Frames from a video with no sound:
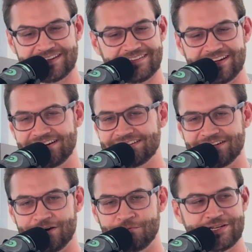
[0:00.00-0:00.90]
like,
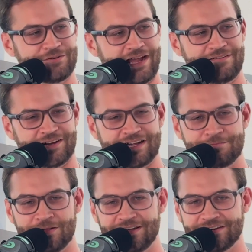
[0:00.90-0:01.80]
when you have a
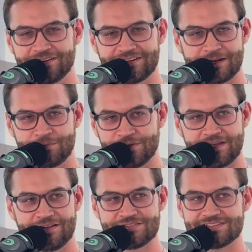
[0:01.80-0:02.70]
couple hundred, couple
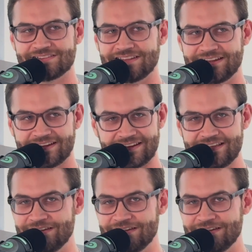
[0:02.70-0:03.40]
thousand, like,